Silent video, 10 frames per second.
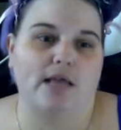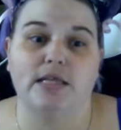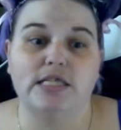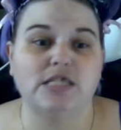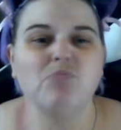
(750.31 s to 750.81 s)

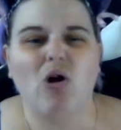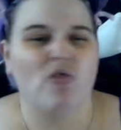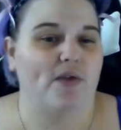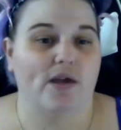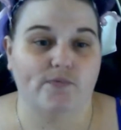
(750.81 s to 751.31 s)
small
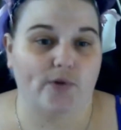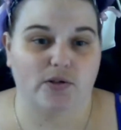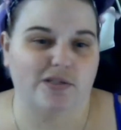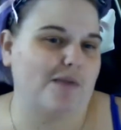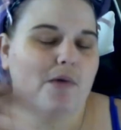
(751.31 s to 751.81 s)
thing
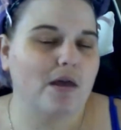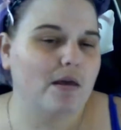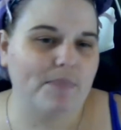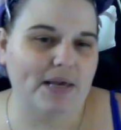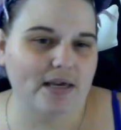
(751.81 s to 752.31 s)
first, like
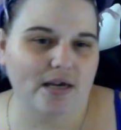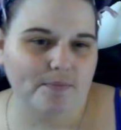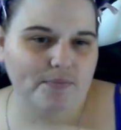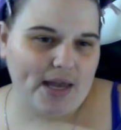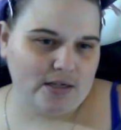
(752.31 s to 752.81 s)
picking up
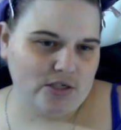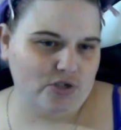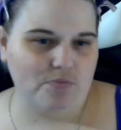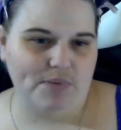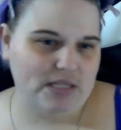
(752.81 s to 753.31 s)

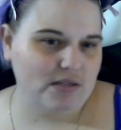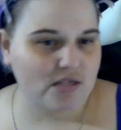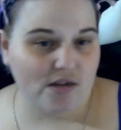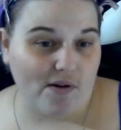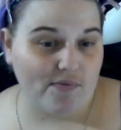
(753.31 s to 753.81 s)
extra bits and
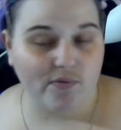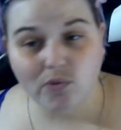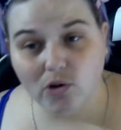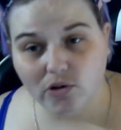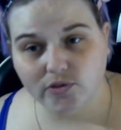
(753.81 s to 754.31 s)
stuff off the
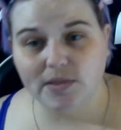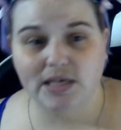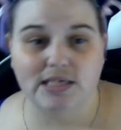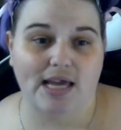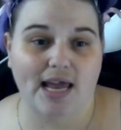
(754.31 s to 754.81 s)
floor for me
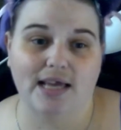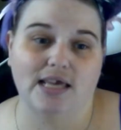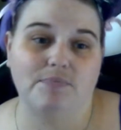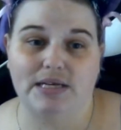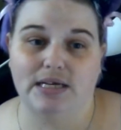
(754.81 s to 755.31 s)
because I can't
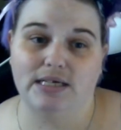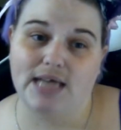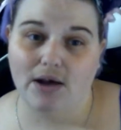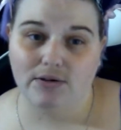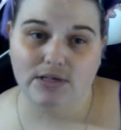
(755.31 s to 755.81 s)
keep bending
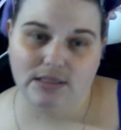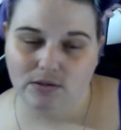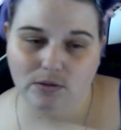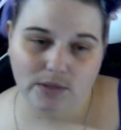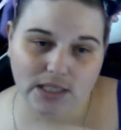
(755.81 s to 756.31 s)
down to
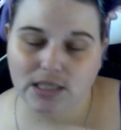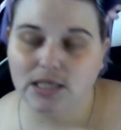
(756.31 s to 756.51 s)
do it.